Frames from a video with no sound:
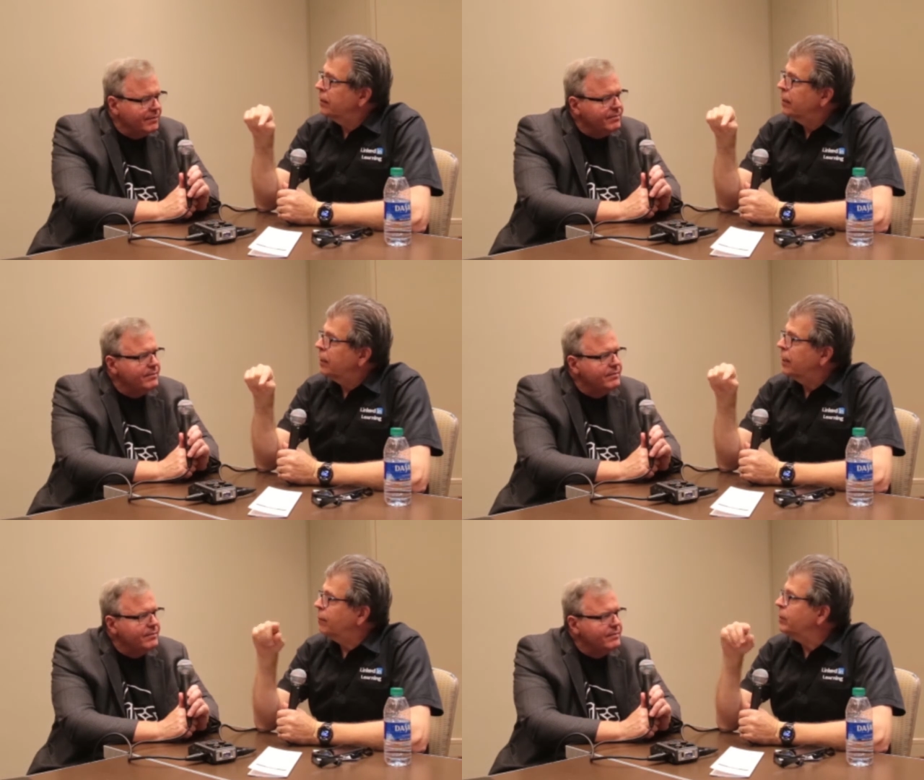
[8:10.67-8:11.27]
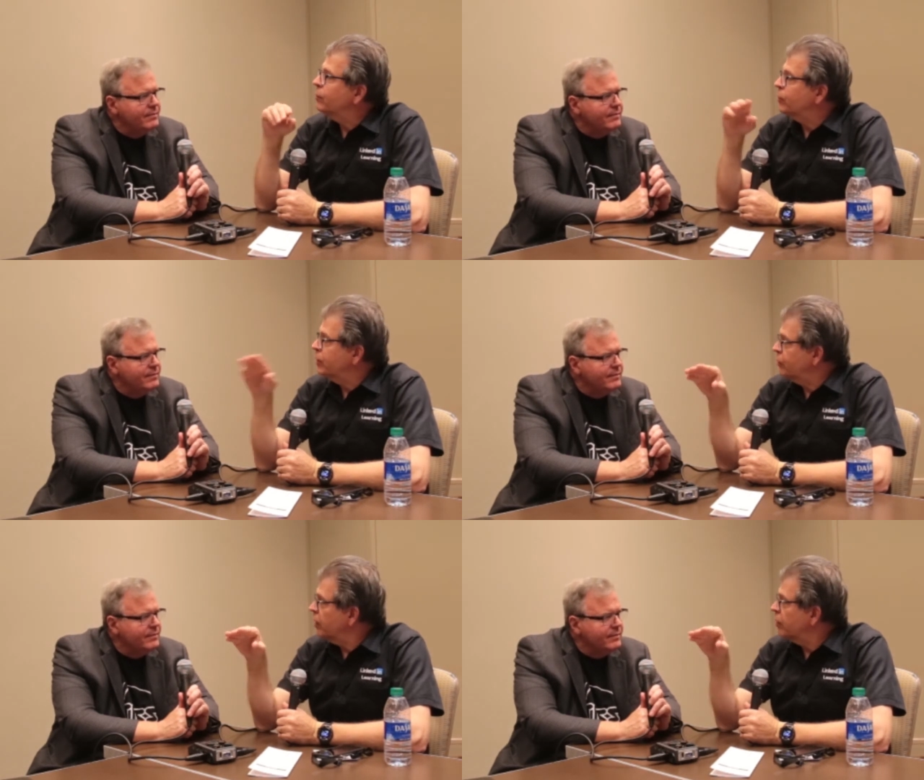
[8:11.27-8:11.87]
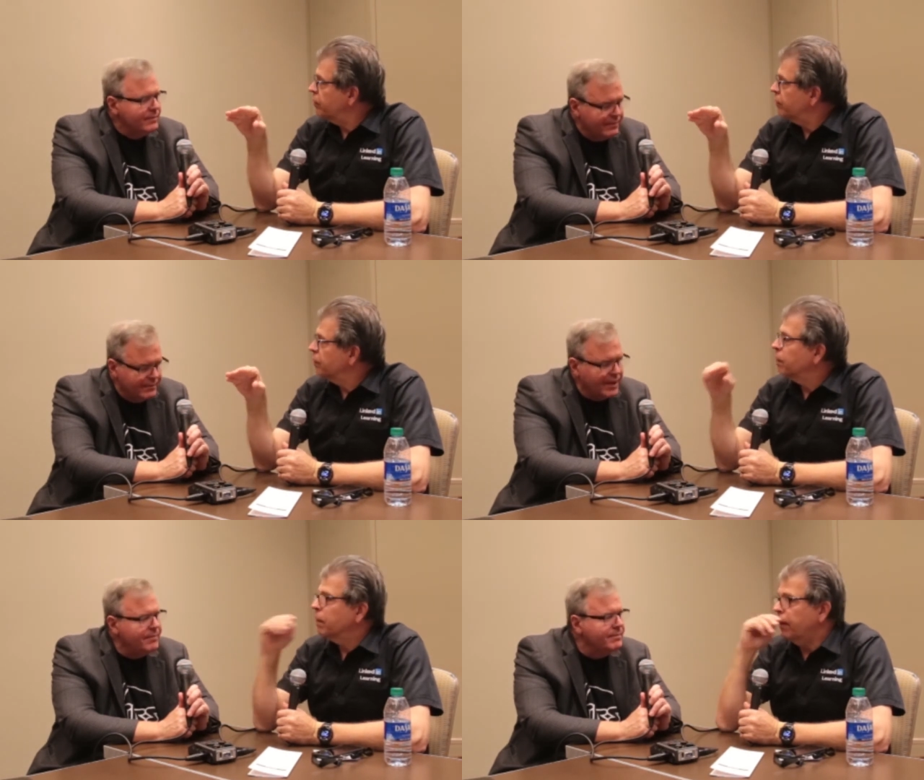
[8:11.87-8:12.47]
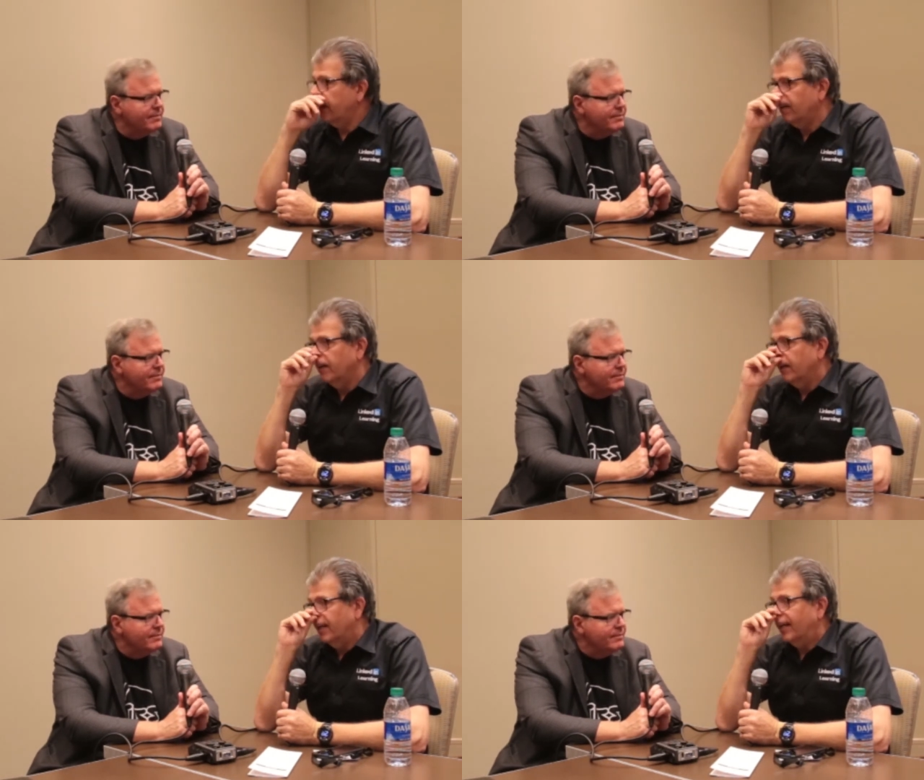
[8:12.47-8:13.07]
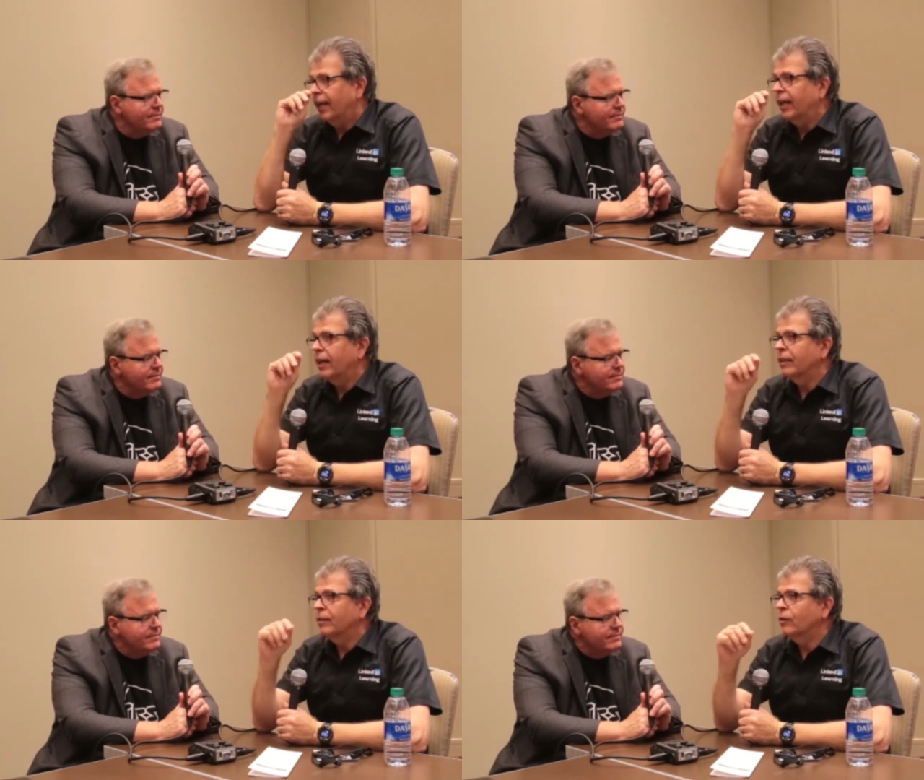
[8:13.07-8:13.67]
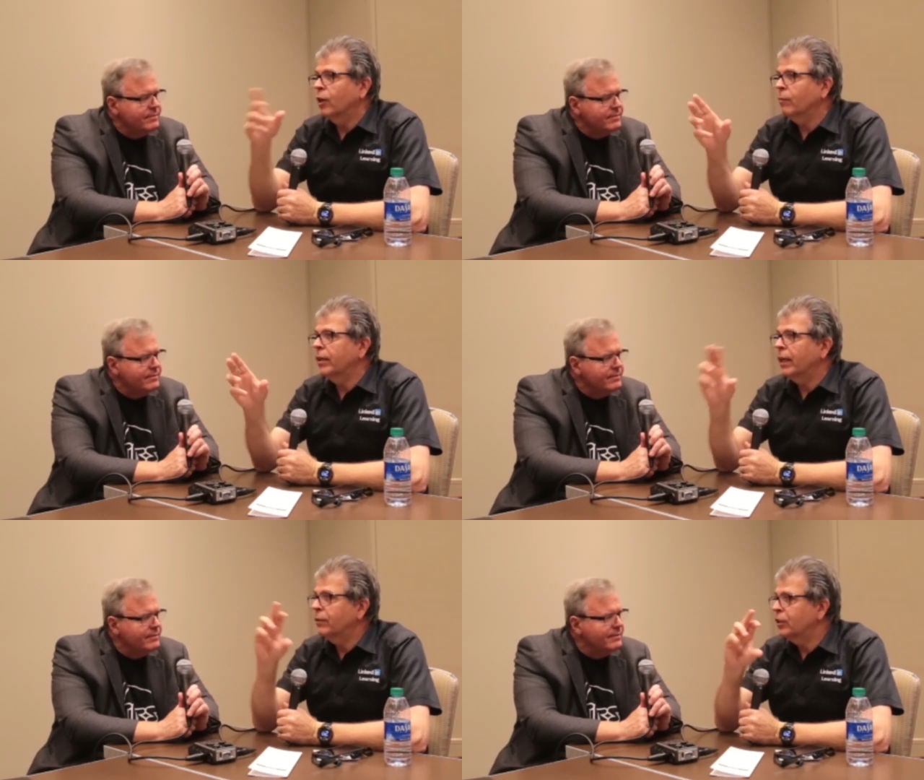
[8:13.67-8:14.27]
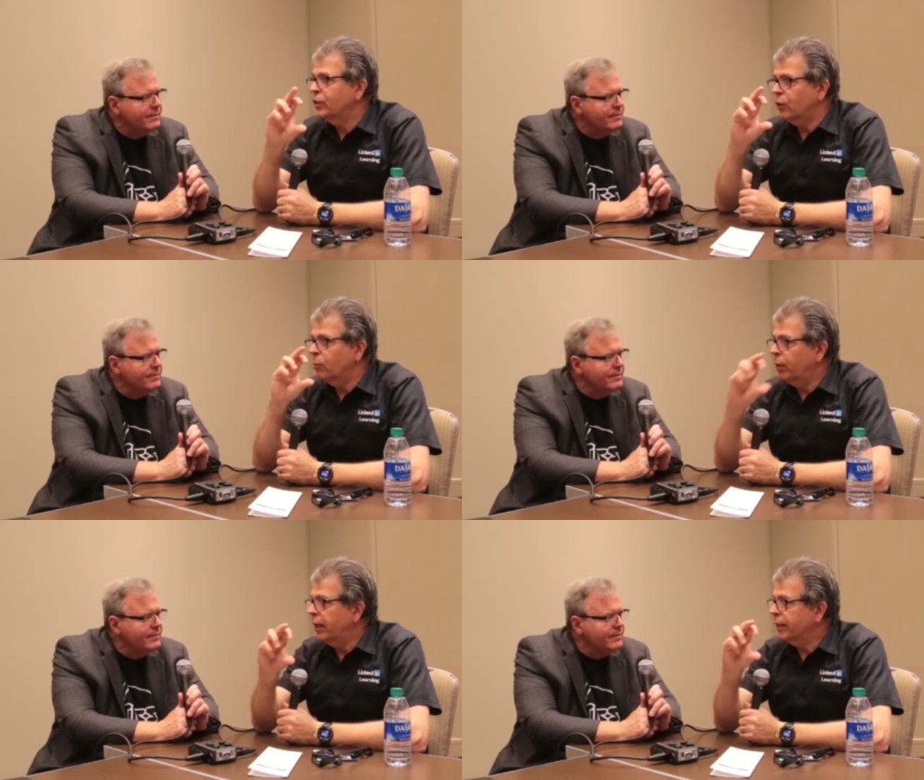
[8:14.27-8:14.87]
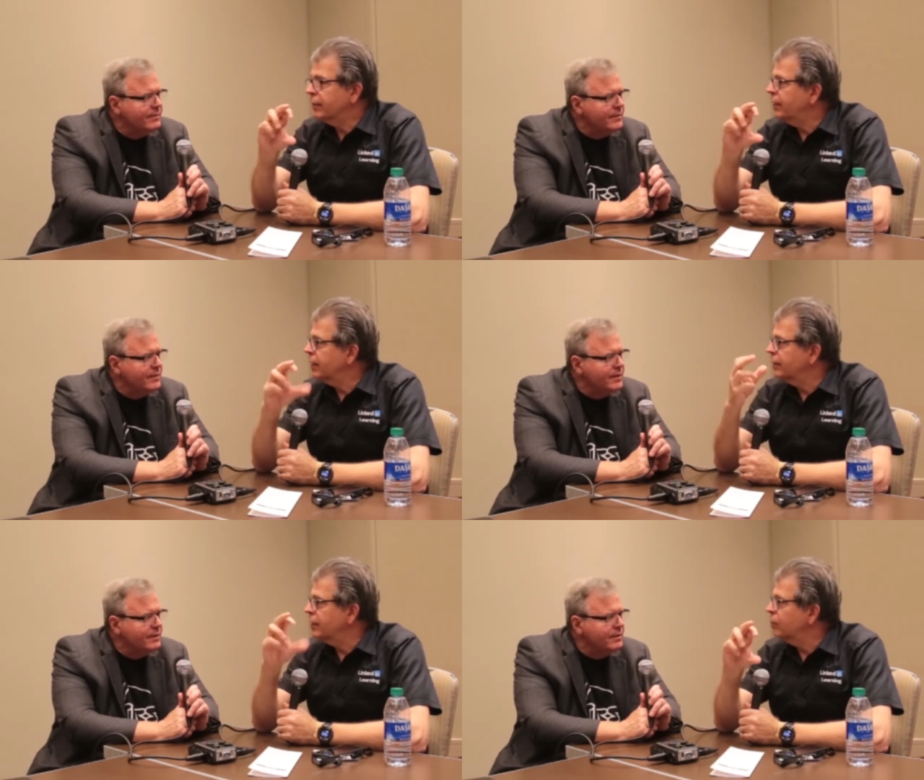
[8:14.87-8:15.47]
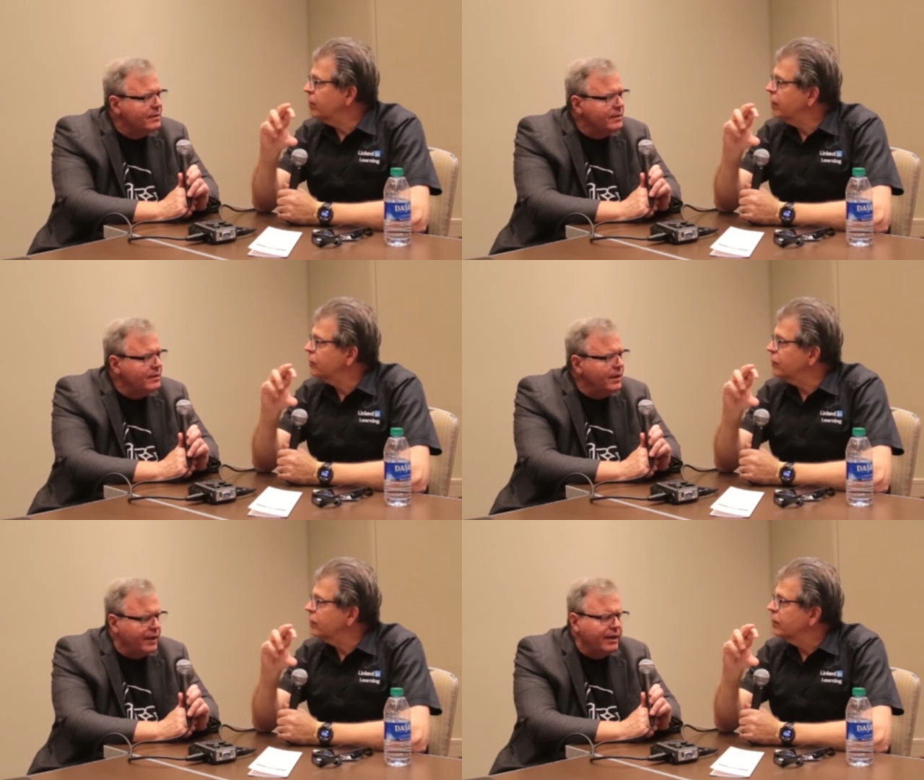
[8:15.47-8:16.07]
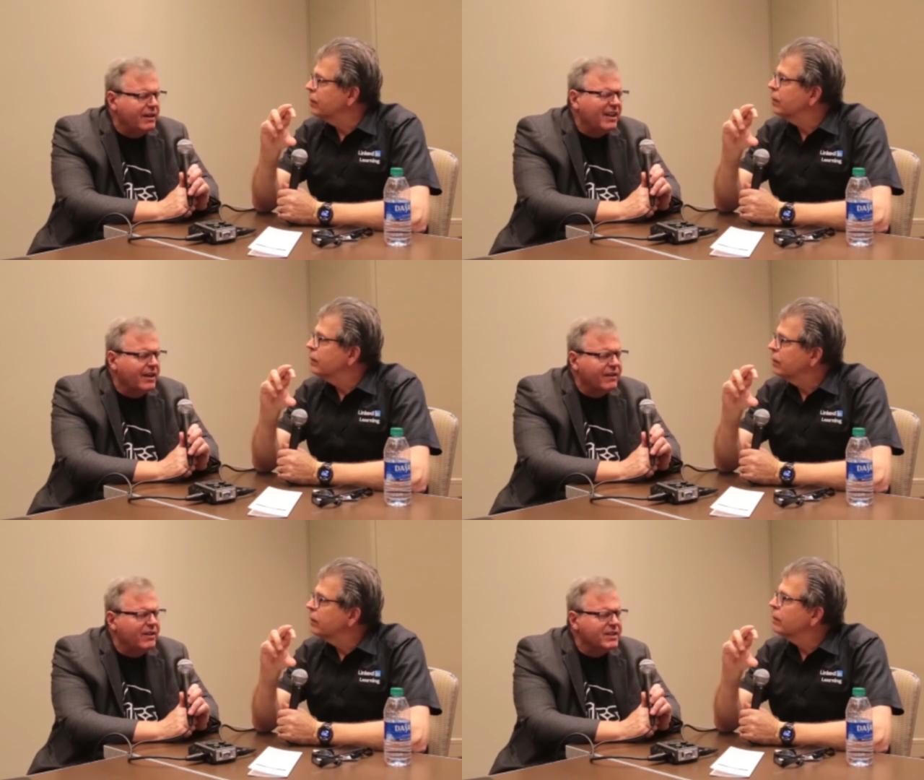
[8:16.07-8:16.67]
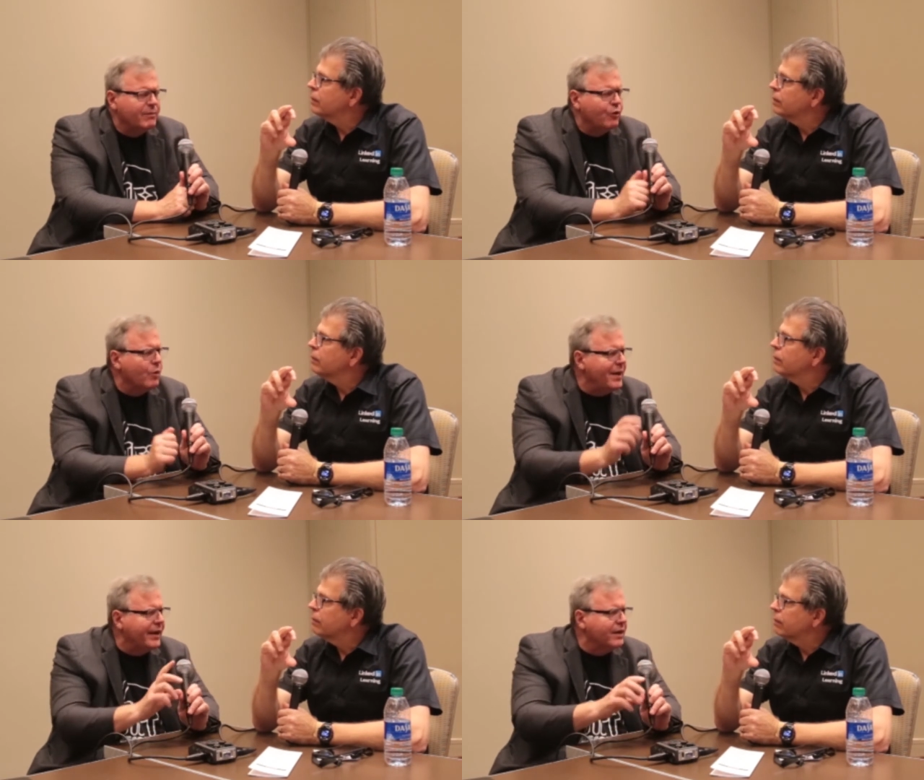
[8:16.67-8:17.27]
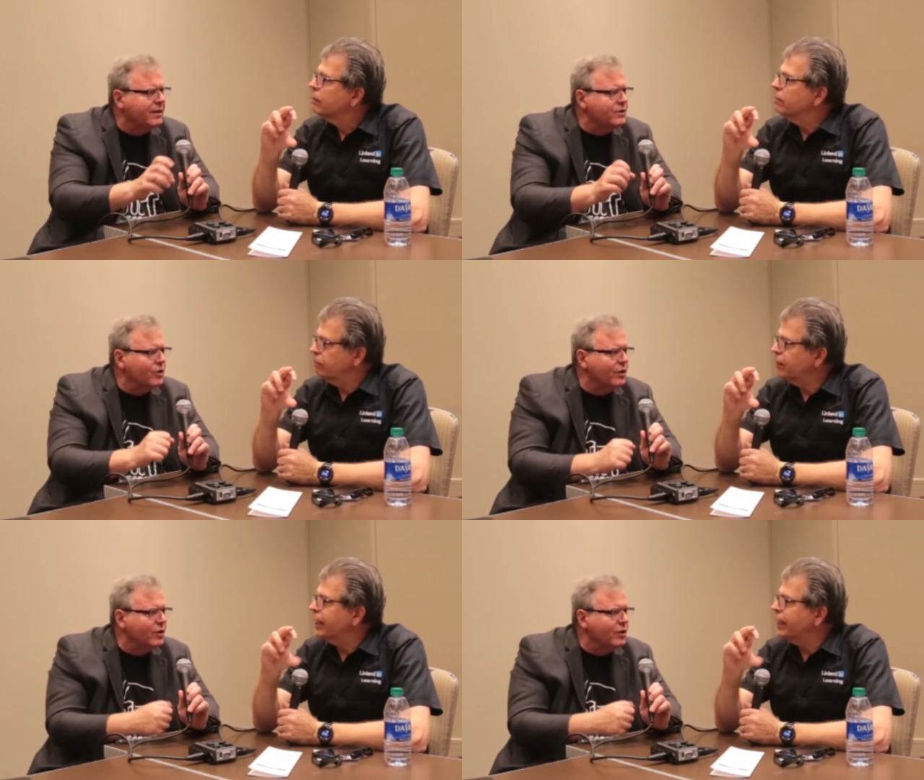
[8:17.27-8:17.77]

Speaker 1: Yep. That'd be for C sharp. Okay. Okay. And normally that would just show a block of text in the browser.
Speaker 2: Yeah, and it, I think it does some formatting, so it